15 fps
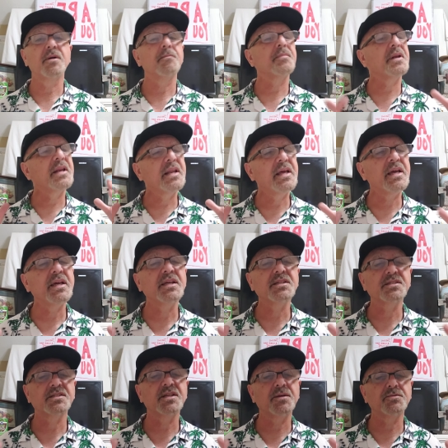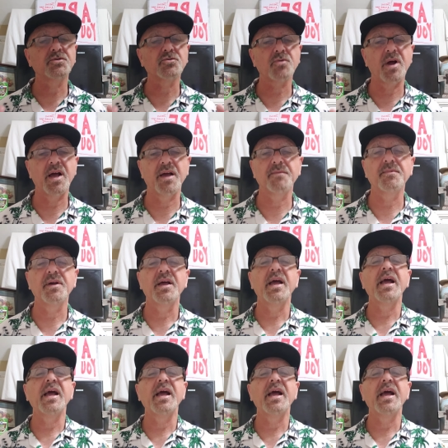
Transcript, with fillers: Please subscribe.